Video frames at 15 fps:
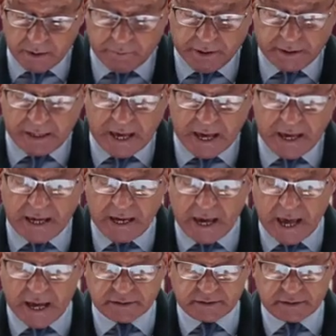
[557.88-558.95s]
but he
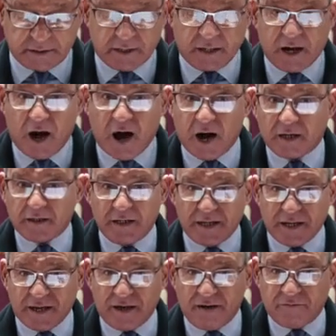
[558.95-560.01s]
has
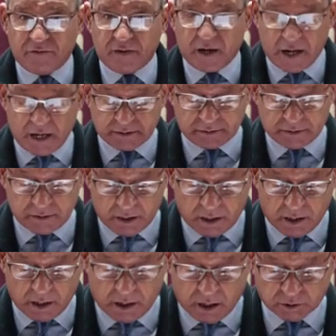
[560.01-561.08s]
hardly ever uttered
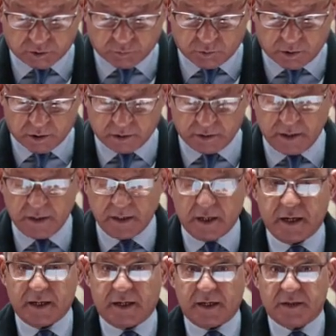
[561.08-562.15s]
a harsh word
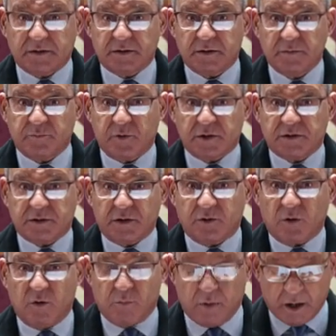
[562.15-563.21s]
against
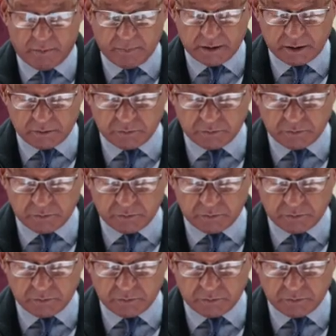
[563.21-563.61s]
President Obama